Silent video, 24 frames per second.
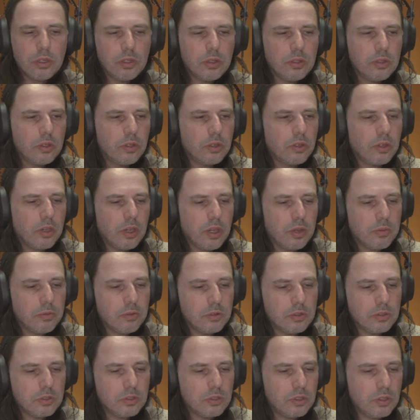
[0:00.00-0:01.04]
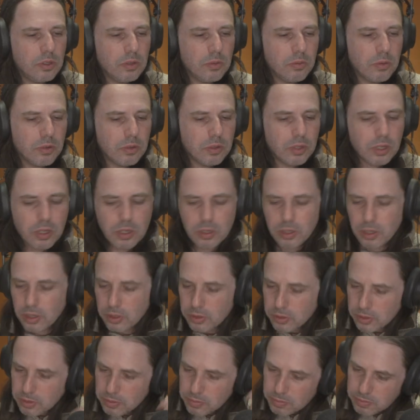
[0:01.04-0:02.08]
it into the camera and see what I
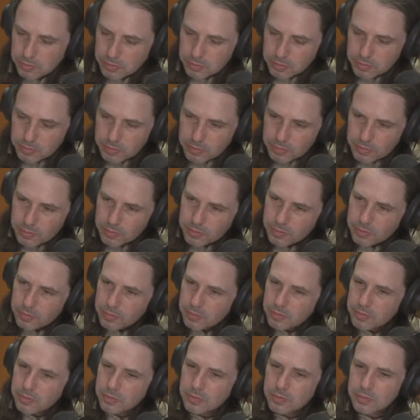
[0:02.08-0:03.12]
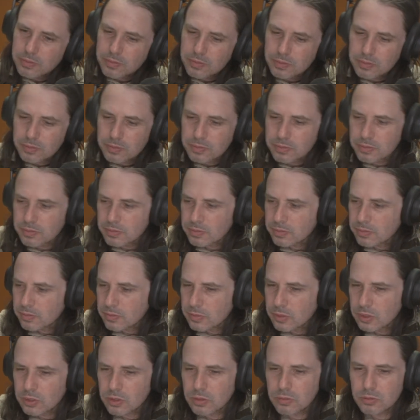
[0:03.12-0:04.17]
get.
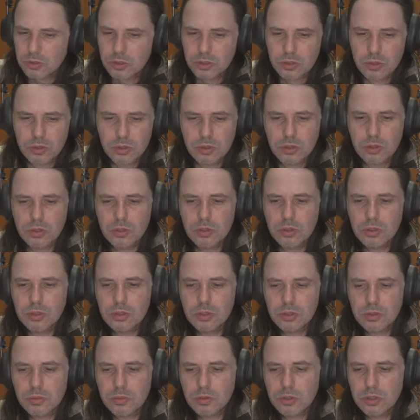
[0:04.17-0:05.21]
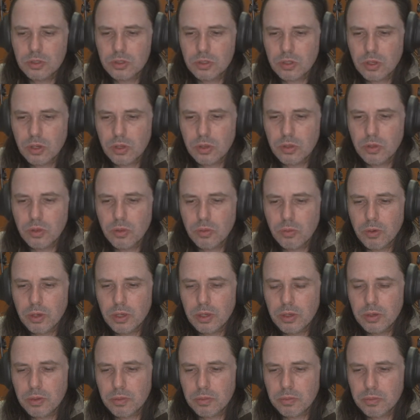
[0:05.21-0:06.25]
I'm just going to clear some of this out of the
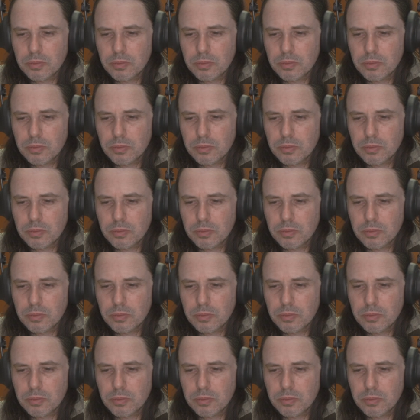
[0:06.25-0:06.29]
way.